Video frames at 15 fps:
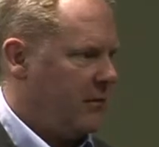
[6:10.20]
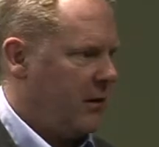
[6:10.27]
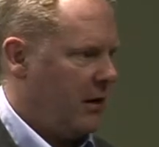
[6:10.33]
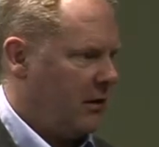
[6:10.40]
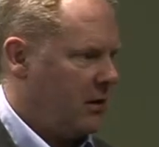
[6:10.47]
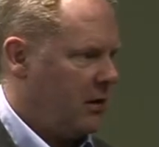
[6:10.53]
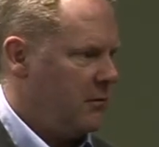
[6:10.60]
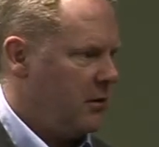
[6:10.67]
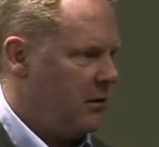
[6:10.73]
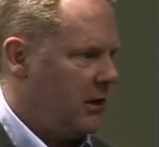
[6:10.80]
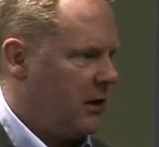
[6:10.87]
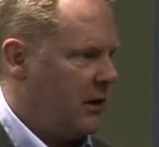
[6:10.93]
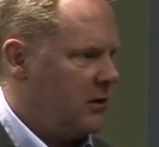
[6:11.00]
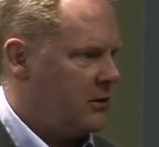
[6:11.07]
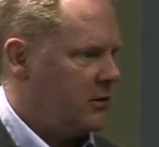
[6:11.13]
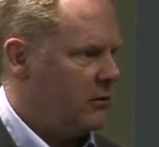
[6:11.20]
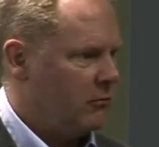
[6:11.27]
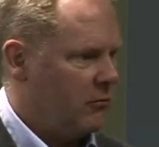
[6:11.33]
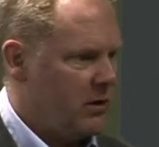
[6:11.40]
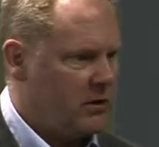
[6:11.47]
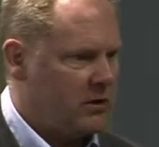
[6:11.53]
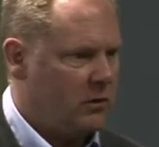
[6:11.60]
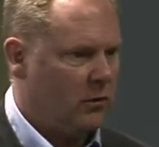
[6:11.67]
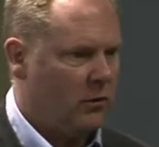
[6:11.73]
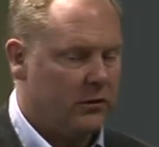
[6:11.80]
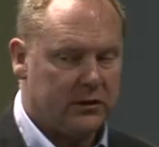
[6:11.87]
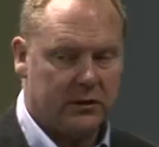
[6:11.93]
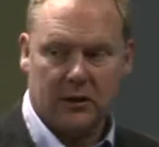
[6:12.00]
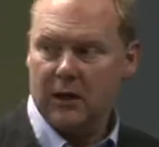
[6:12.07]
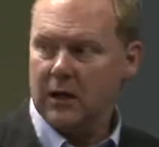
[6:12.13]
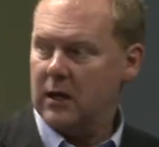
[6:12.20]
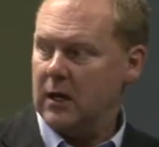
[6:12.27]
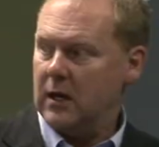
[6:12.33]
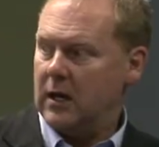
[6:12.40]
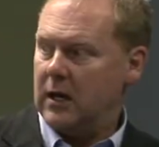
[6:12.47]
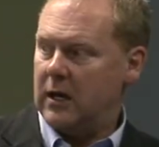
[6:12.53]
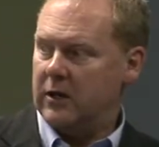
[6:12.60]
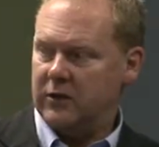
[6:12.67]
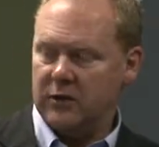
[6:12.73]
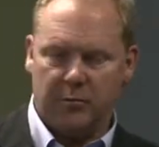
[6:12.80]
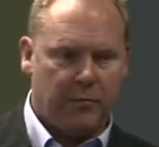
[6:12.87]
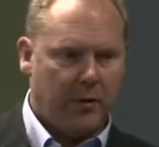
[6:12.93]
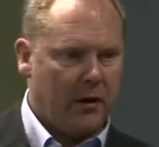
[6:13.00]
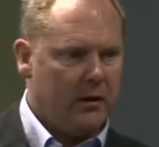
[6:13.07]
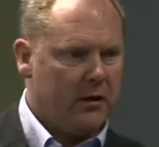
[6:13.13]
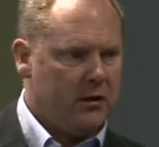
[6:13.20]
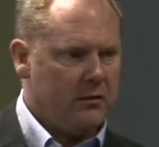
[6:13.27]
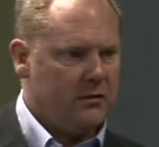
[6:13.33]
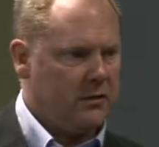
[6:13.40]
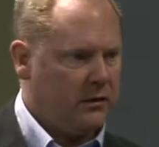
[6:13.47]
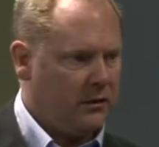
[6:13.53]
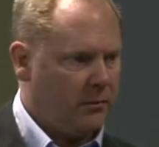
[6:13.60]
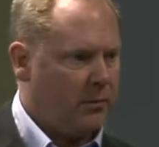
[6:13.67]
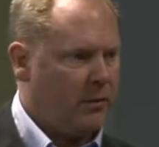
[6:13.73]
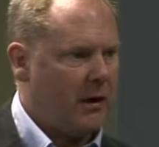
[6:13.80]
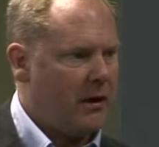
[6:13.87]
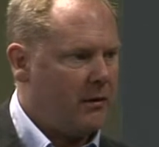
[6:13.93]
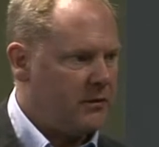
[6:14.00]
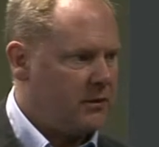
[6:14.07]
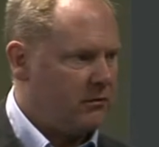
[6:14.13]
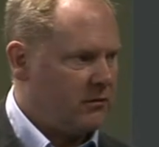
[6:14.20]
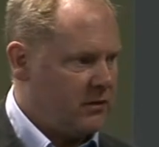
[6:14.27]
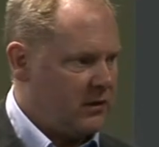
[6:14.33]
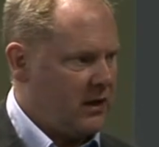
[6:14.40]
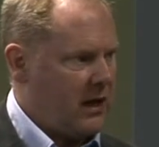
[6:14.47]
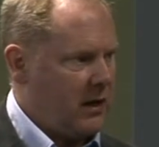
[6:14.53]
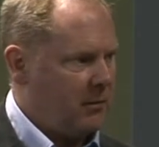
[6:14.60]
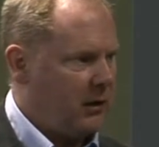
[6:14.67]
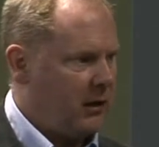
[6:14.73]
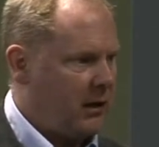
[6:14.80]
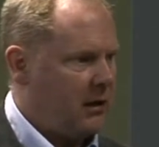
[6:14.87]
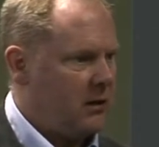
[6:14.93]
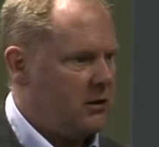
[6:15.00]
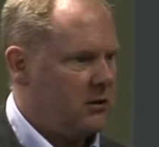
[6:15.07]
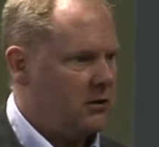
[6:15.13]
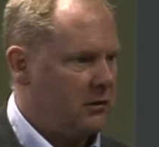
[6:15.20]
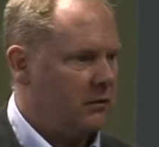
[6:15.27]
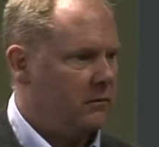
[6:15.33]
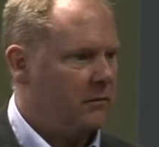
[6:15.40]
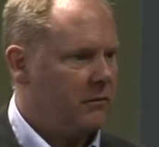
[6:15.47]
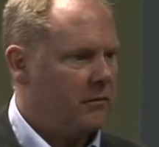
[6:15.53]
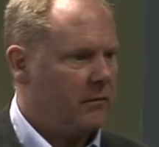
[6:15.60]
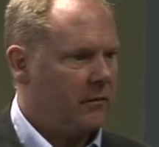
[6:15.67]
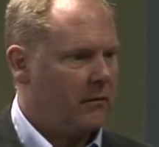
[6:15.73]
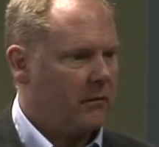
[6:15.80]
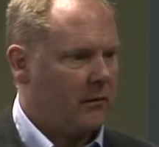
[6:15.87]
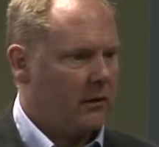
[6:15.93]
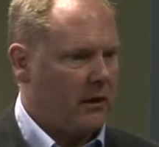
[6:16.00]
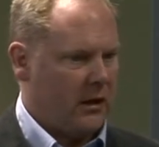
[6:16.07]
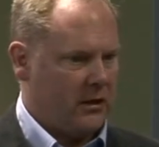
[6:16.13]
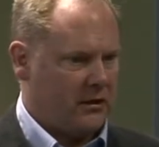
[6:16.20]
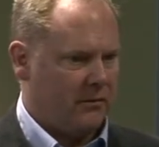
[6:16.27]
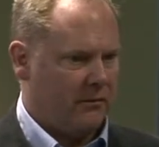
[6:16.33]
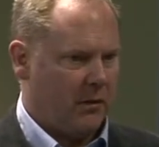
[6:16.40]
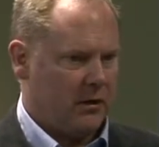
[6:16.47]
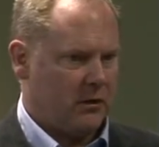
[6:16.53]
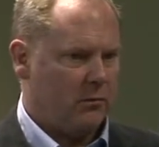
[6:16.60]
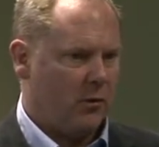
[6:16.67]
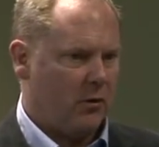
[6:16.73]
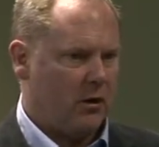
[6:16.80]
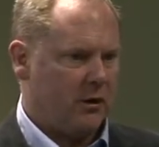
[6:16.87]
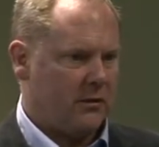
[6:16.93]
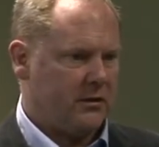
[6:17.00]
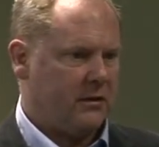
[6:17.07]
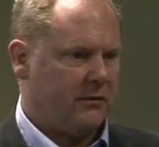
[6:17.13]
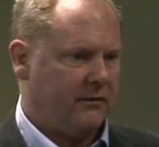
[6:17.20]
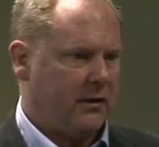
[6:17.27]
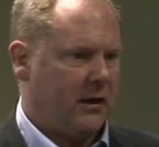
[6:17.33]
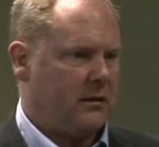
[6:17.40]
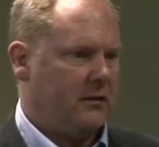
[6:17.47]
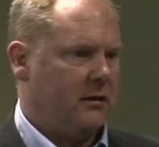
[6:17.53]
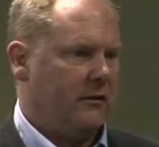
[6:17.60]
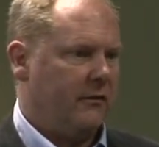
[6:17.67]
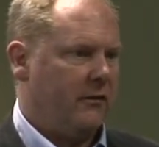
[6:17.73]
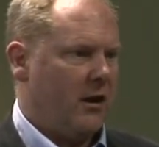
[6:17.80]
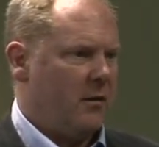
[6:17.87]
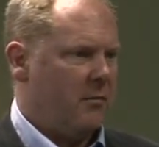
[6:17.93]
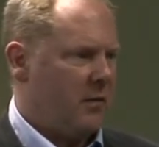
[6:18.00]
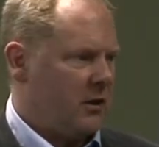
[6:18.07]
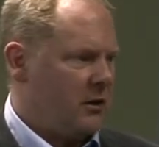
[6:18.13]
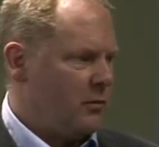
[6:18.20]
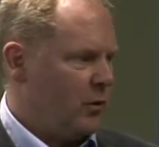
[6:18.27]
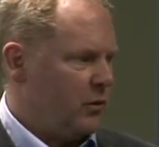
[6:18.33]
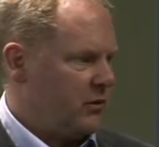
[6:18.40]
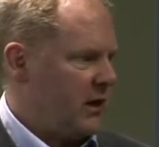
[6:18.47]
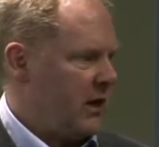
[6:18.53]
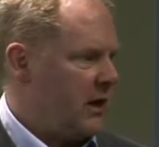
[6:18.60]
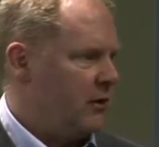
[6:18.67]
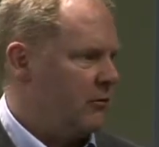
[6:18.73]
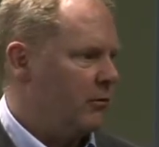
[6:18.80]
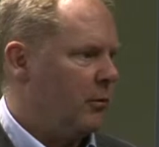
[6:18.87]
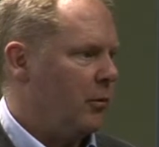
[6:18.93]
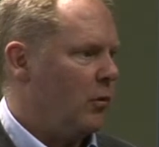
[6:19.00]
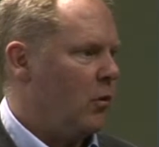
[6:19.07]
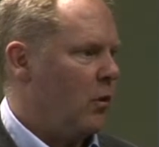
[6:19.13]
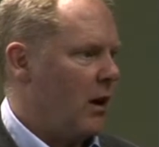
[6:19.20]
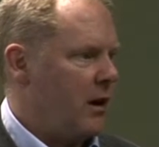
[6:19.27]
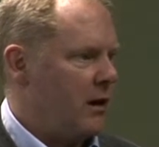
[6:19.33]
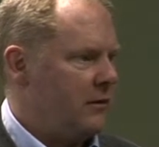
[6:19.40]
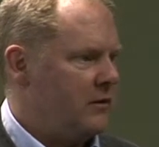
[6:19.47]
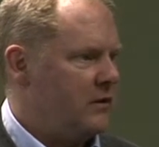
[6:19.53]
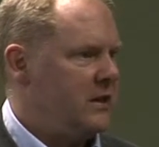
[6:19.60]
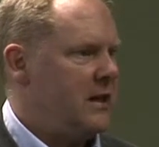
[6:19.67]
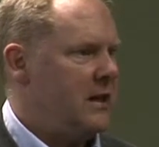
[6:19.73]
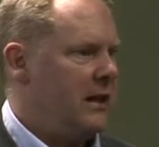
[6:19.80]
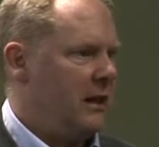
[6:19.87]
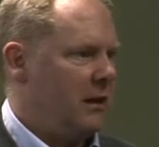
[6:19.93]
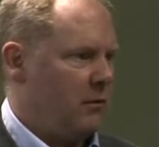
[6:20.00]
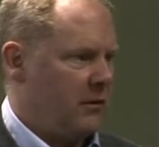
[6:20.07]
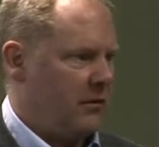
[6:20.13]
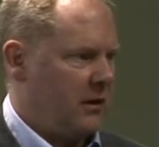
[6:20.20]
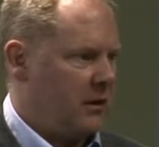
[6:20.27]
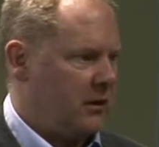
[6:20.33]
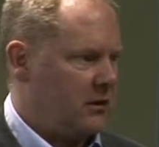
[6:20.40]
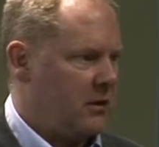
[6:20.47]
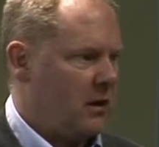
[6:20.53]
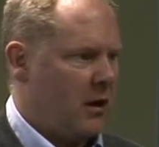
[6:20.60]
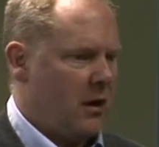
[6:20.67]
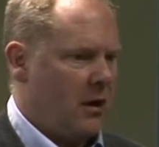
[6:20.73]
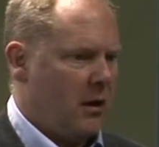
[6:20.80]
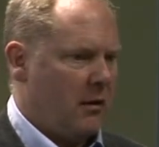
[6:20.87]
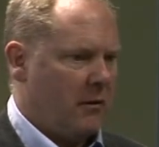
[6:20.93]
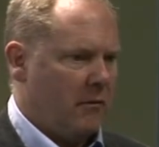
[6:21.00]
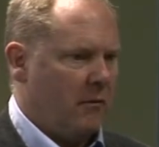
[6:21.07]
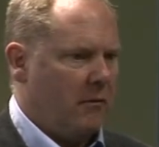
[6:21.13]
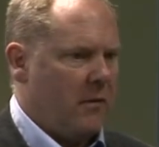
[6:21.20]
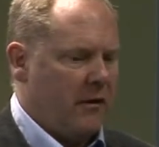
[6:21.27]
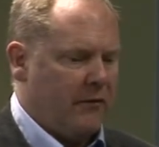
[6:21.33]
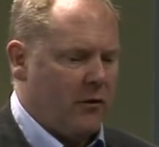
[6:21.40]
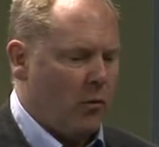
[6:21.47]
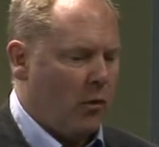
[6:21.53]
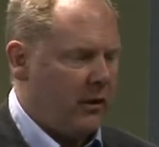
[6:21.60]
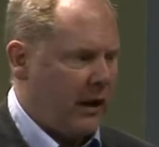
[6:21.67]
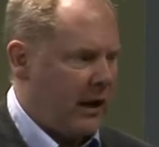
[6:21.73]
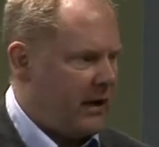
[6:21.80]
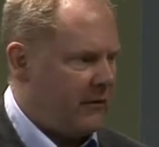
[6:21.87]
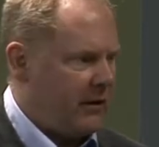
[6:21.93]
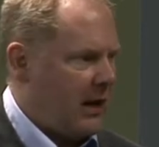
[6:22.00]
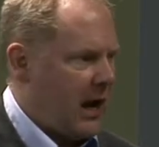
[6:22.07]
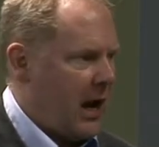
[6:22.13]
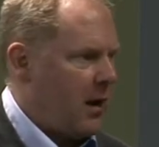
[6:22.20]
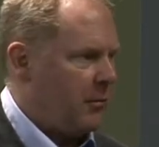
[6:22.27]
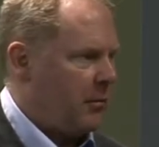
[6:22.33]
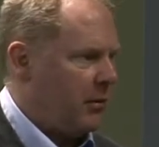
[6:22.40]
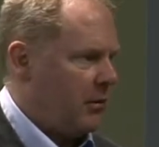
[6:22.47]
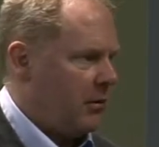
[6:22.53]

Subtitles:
about communication and resource is that by using the browser as the application, it's a much more cost-effective, much more tailorable way of dealing with things. If you want to have an app,